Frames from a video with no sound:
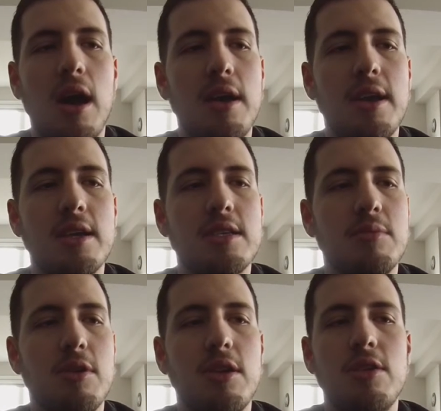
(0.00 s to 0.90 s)
Next
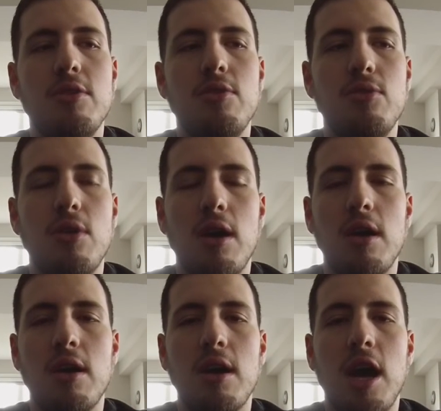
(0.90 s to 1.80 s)
I'm going to do
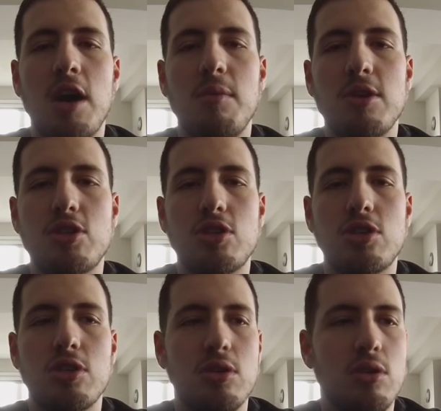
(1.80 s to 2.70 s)
how
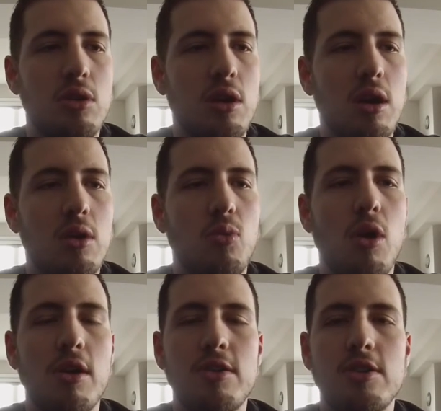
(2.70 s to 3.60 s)
much
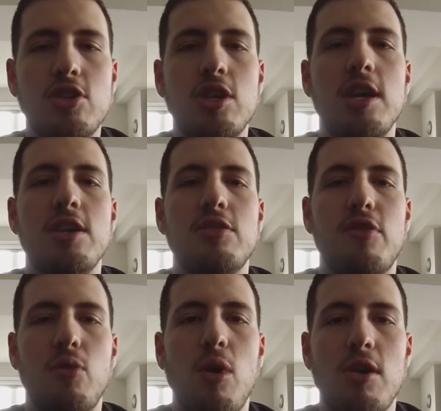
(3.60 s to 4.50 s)
water to change
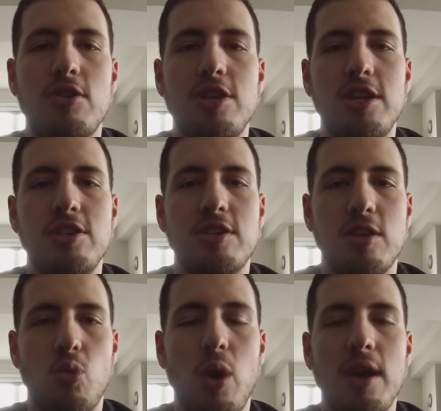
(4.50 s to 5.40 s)
for water changes
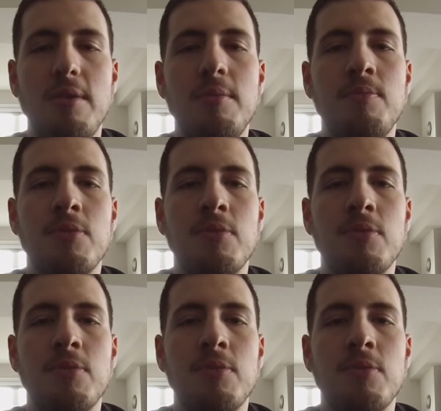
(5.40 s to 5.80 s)
and when.